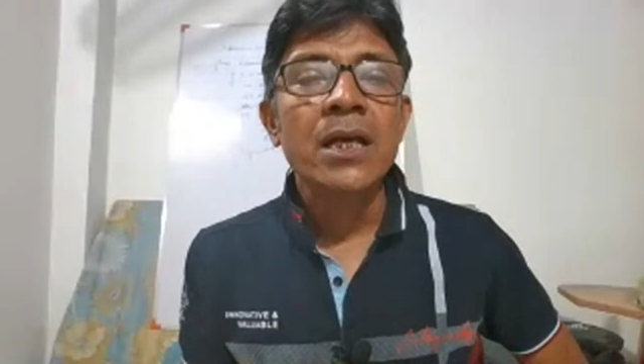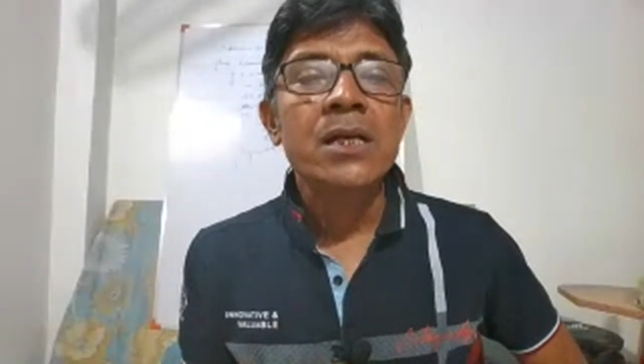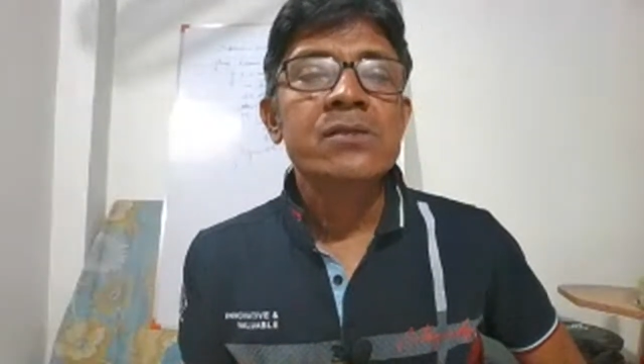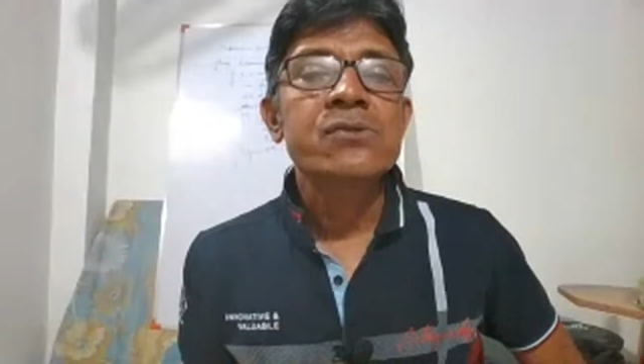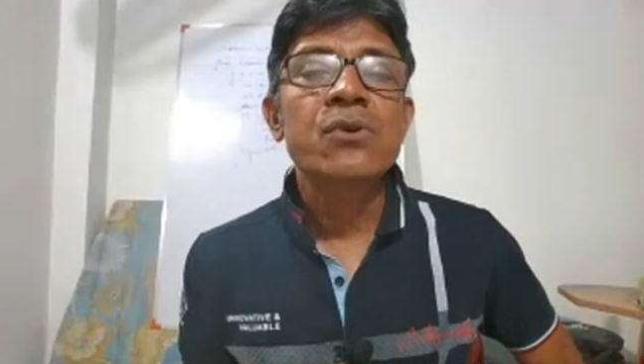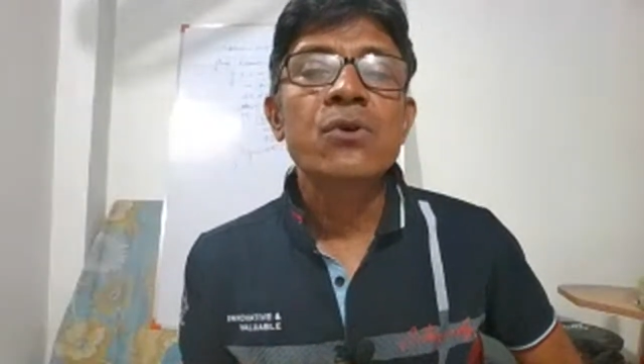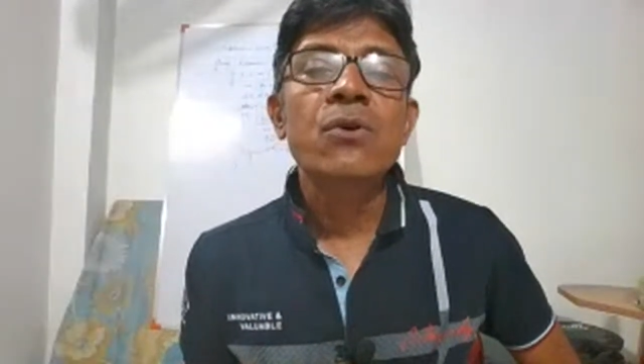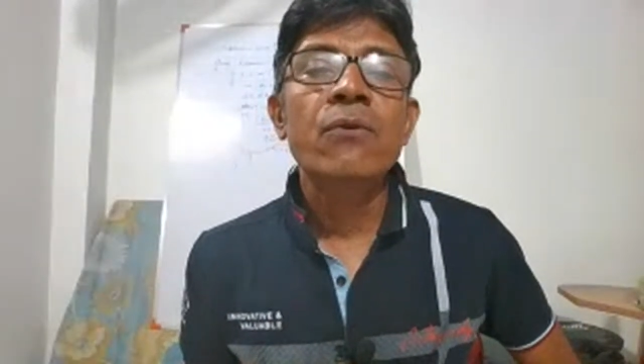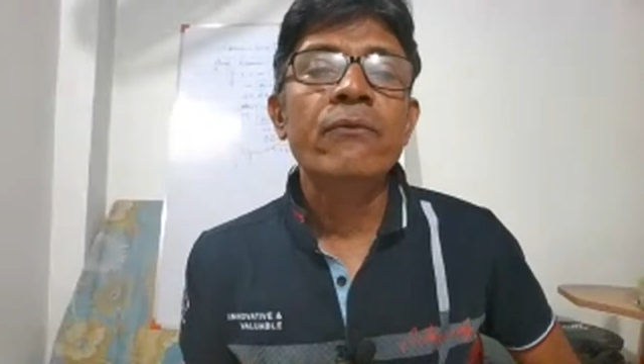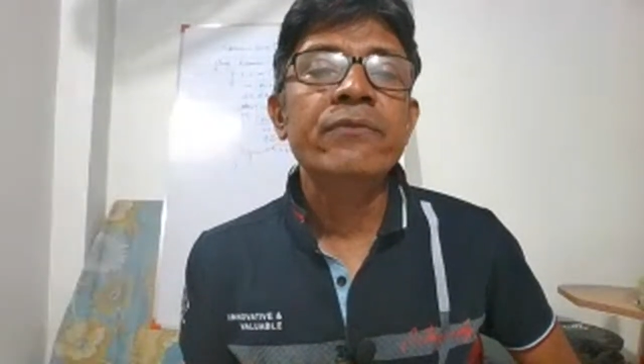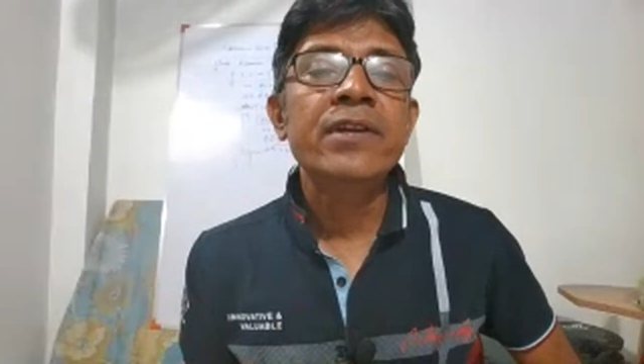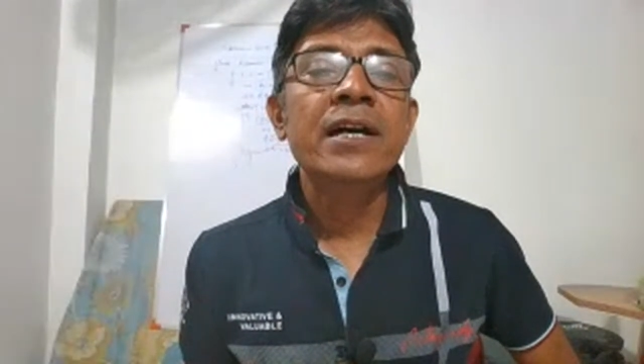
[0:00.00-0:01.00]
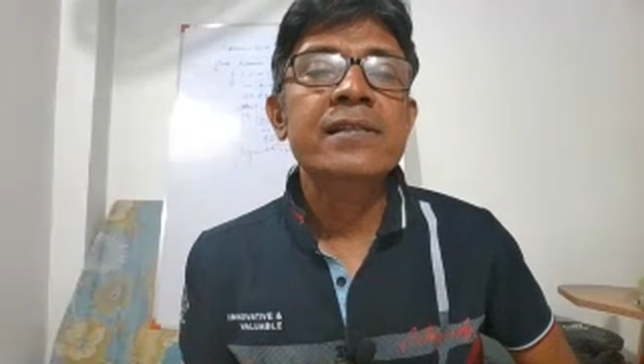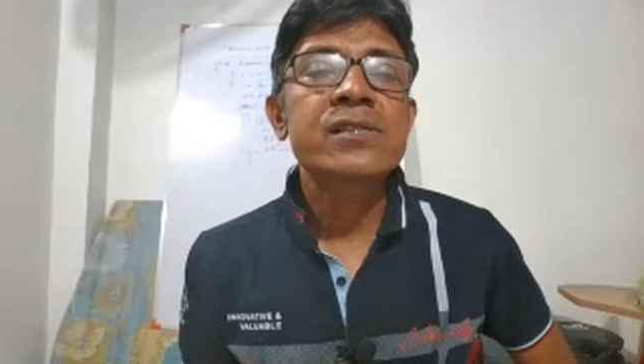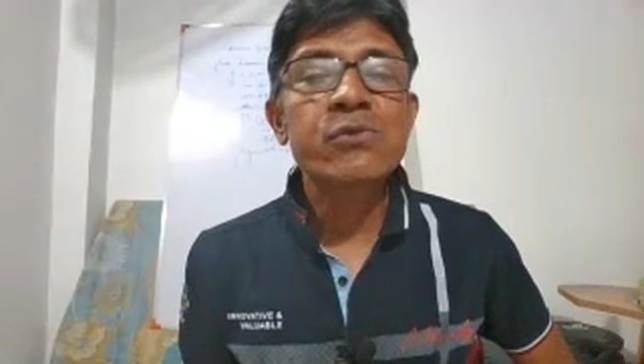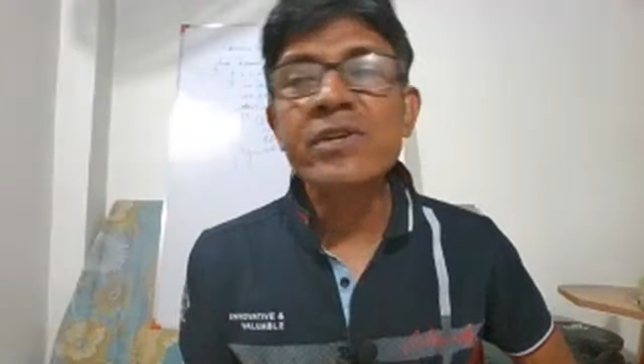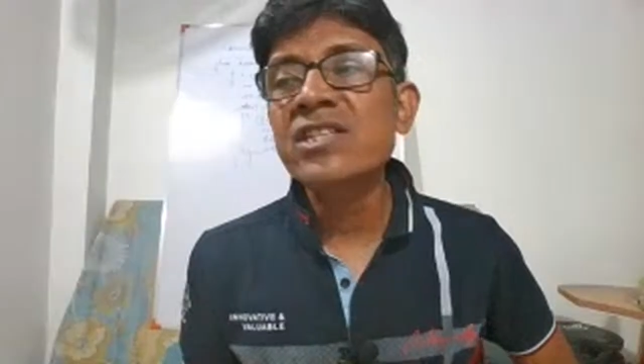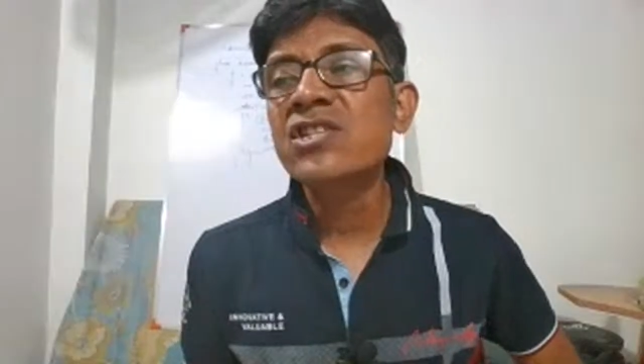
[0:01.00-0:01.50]
So the
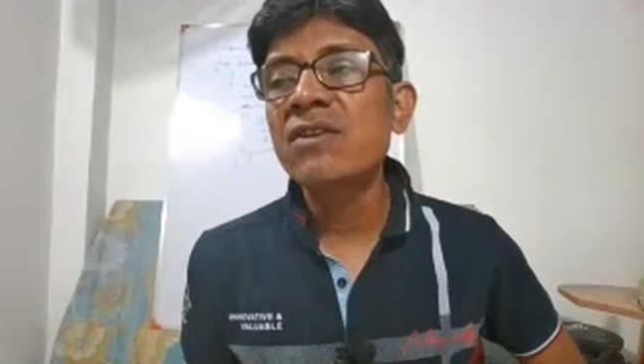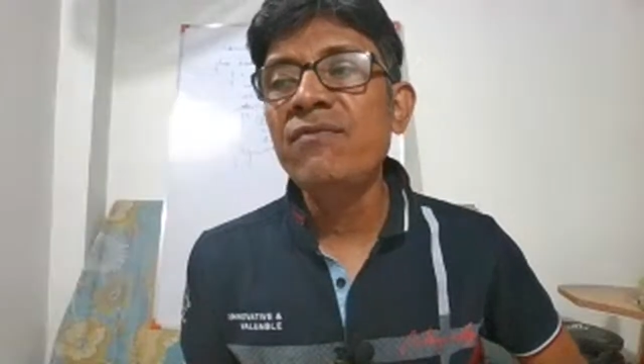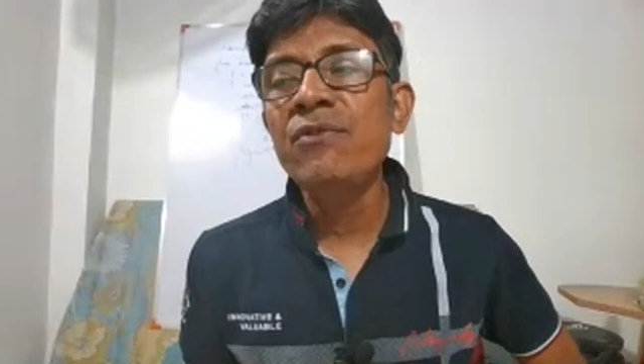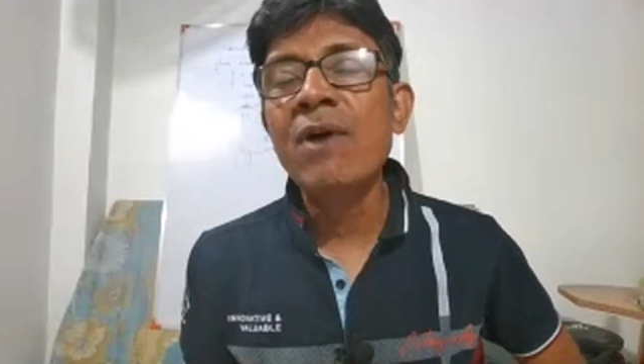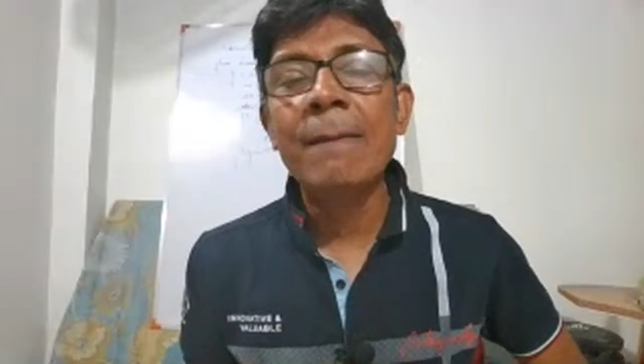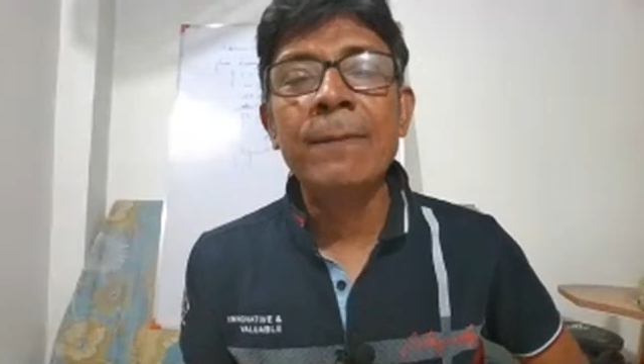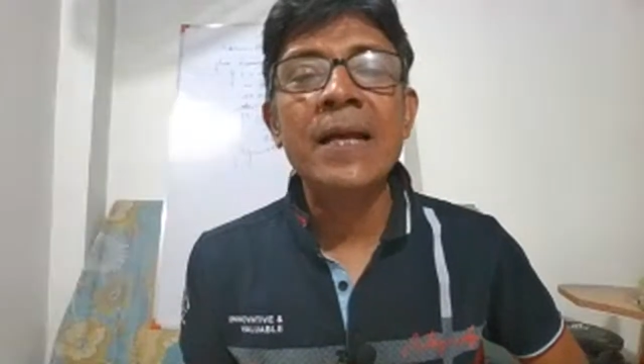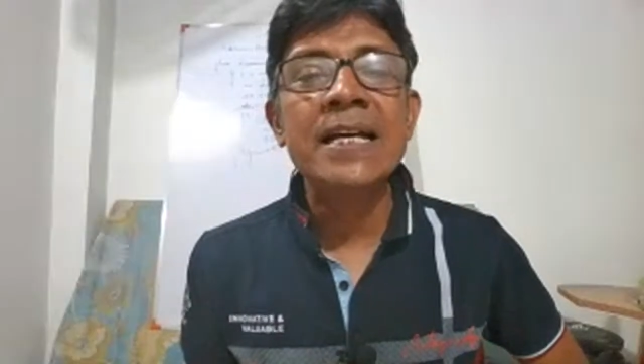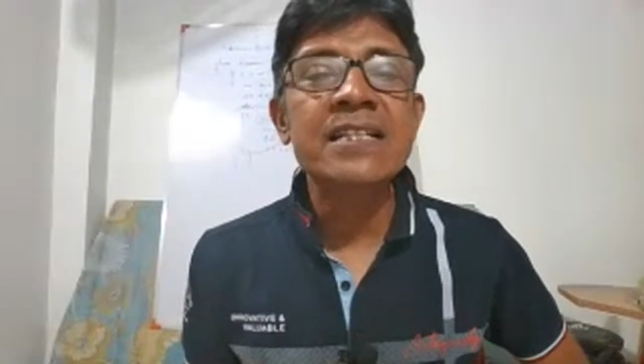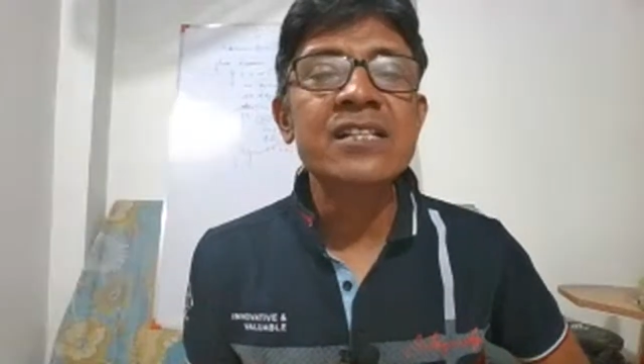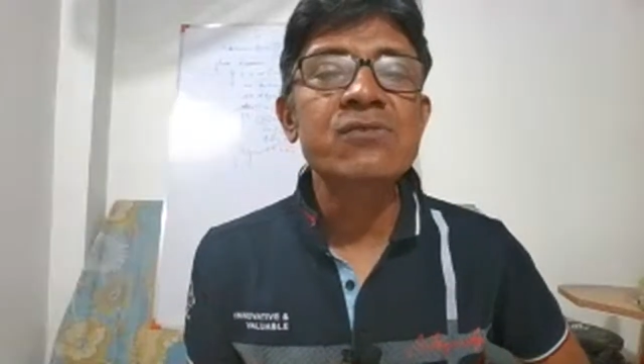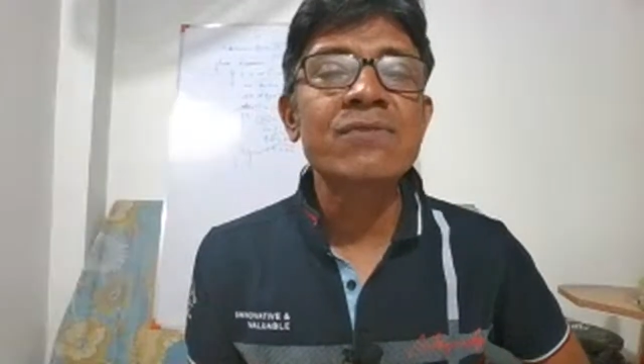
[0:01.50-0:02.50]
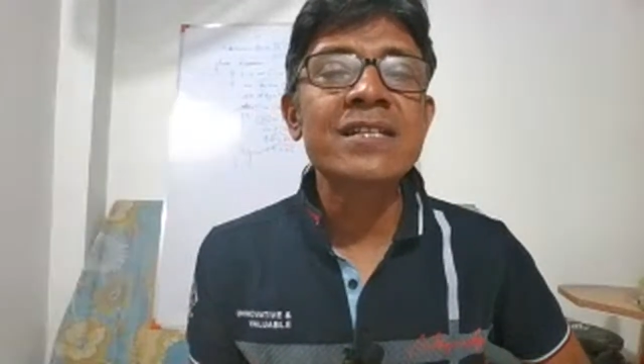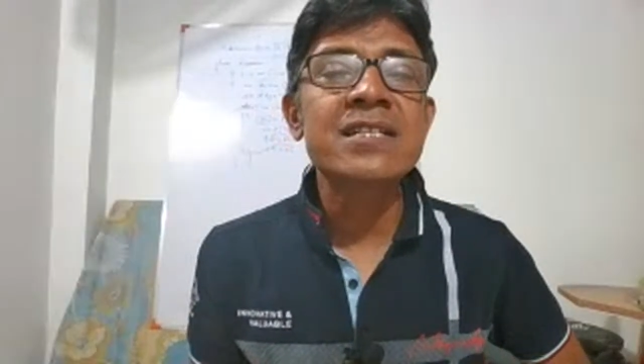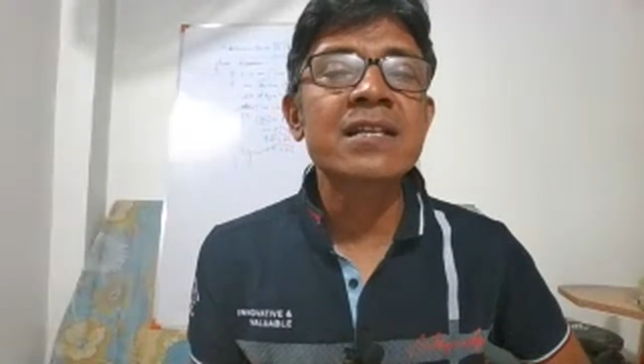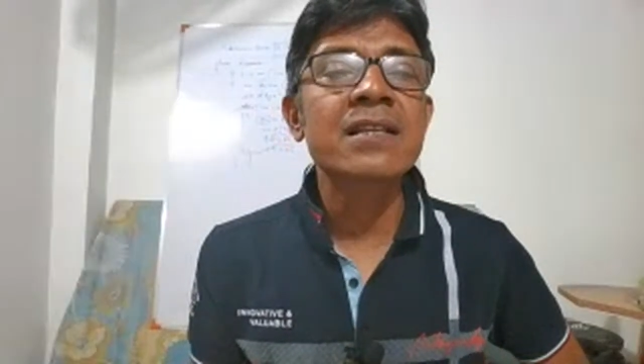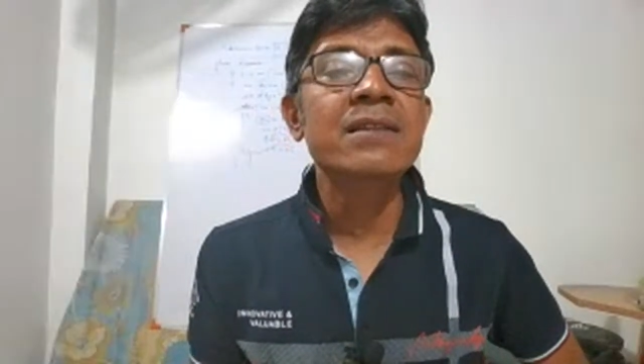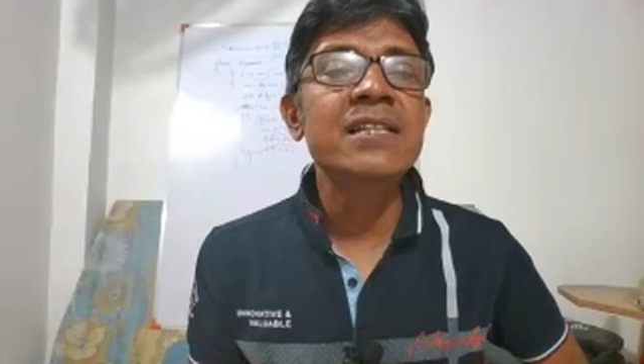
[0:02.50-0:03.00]
switch, if you apply the switch,
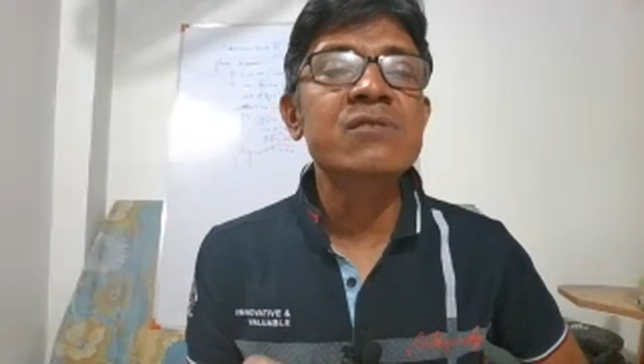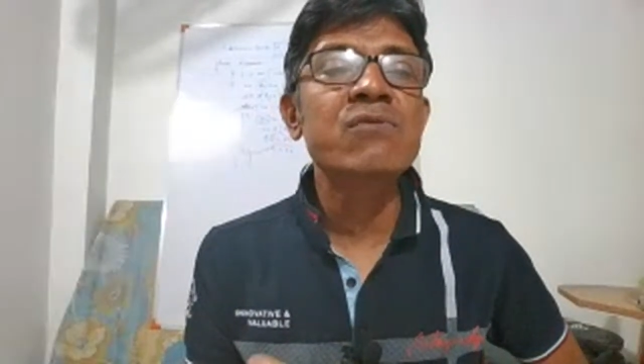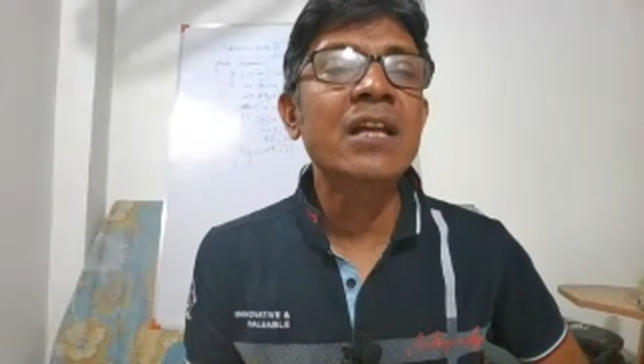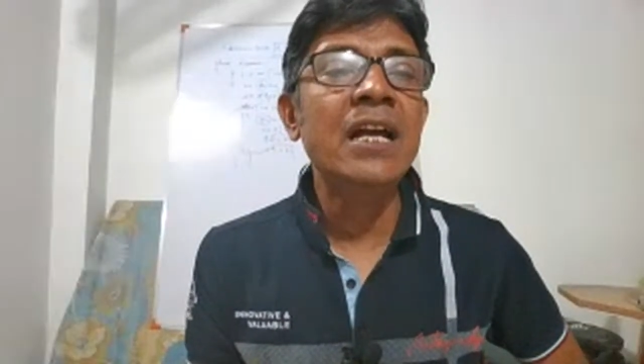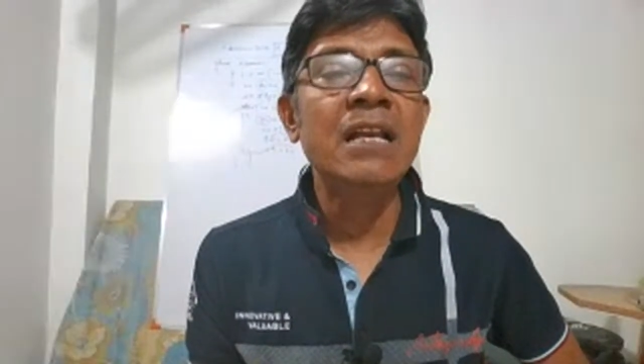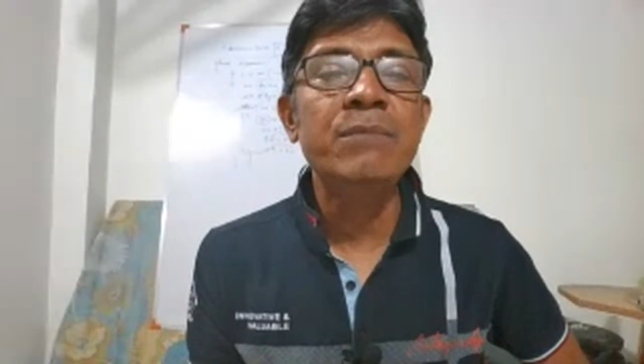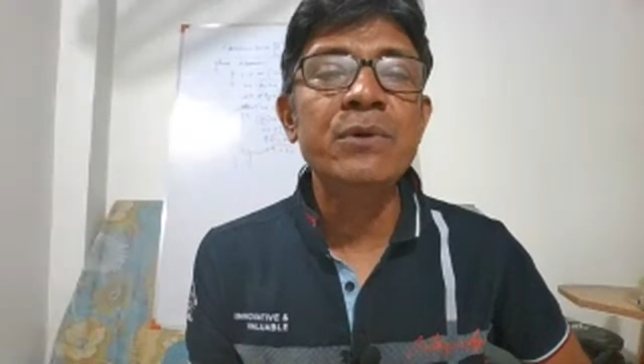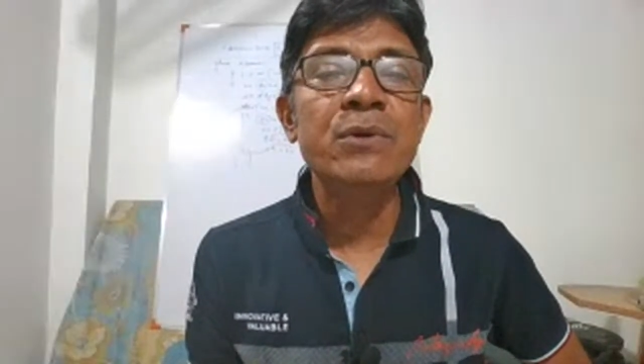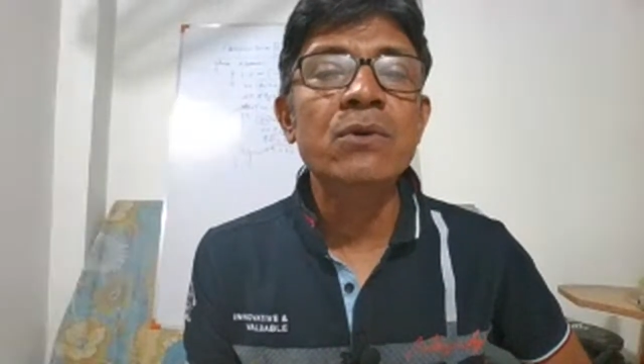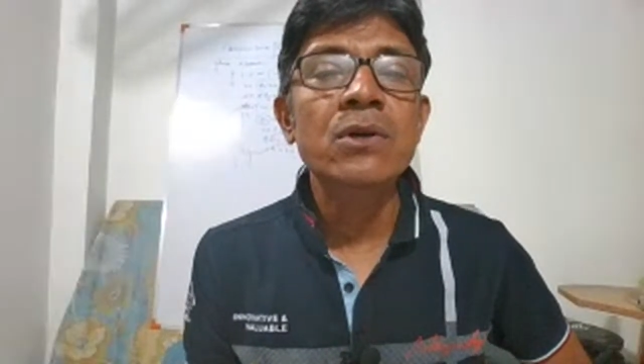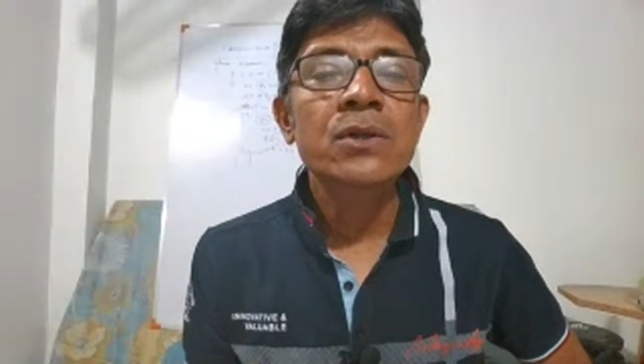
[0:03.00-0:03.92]
this will help you.